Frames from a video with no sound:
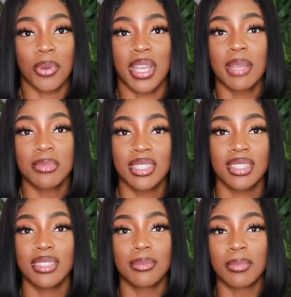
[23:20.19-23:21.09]
an
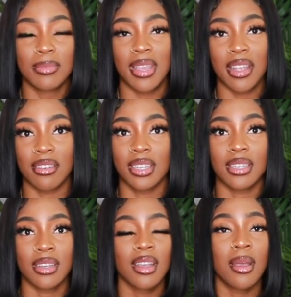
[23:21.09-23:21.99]
empty
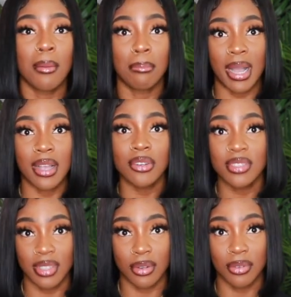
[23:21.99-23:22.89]
area by
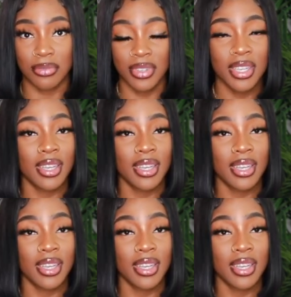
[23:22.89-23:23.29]
herself,